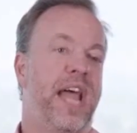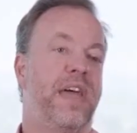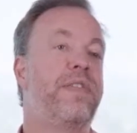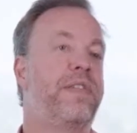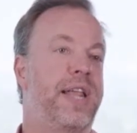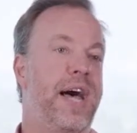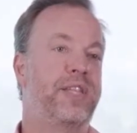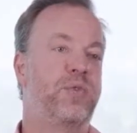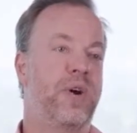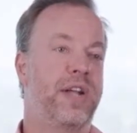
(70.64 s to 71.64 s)
And then the
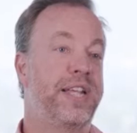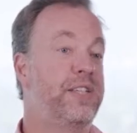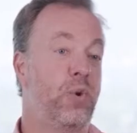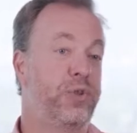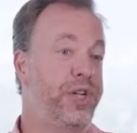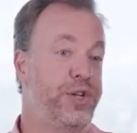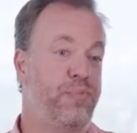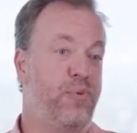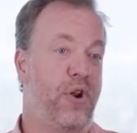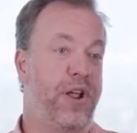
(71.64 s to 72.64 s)
last one is launching
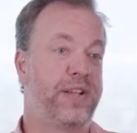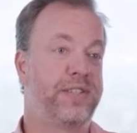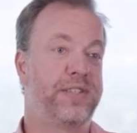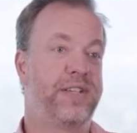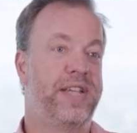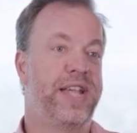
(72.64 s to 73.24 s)
new products.